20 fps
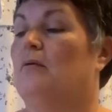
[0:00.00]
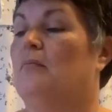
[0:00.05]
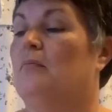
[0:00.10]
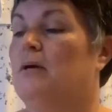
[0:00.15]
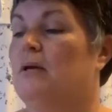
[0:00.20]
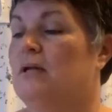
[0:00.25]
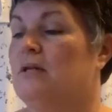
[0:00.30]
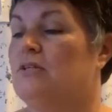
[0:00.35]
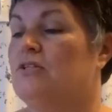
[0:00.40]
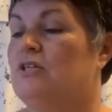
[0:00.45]

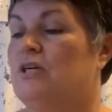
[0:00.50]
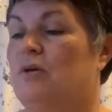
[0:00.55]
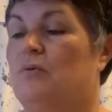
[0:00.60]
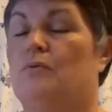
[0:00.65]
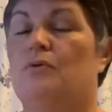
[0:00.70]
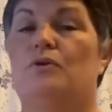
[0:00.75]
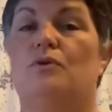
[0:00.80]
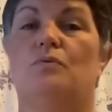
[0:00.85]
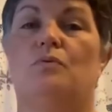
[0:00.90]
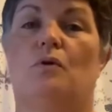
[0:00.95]
But I'll share
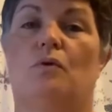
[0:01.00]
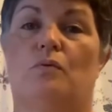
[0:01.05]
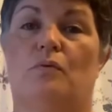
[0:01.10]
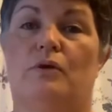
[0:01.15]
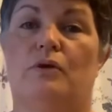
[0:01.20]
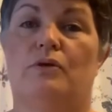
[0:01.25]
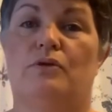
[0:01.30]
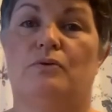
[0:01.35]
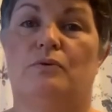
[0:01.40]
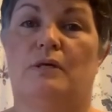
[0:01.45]
with you what
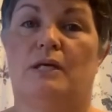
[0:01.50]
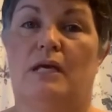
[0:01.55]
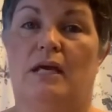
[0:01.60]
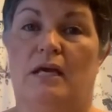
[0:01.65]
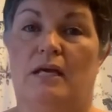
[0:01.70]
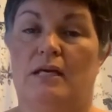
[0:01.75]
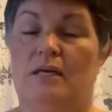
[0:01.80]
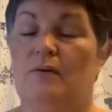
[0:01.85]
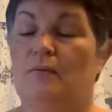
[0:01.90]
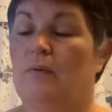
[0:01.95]
we're doing
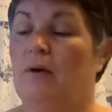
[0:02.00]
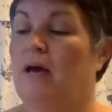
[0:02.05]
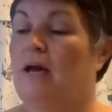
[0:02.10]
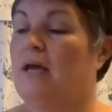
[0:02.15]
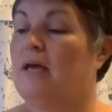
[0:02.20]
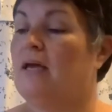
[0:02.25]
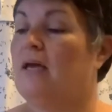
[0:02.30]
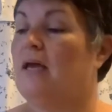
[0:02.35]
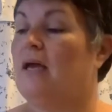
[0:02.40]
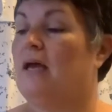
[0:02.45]

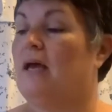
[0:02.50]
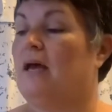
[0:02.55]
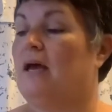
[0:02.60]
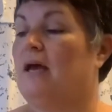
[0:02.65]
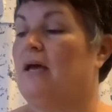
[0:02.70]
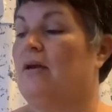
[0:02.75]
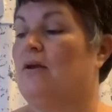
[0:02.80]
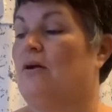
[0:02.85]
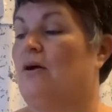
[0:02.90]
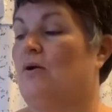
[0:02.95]
anyway,
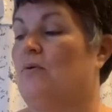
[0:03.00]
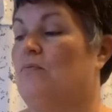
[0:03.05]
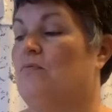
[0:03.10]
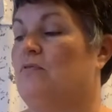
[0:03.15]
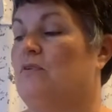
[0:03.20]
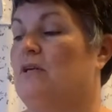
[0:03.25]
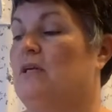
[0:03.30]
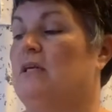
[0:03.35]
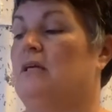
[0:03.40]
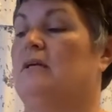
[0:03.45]
and
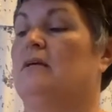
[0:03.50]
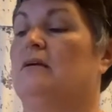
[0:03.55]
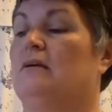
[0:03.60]
hopefully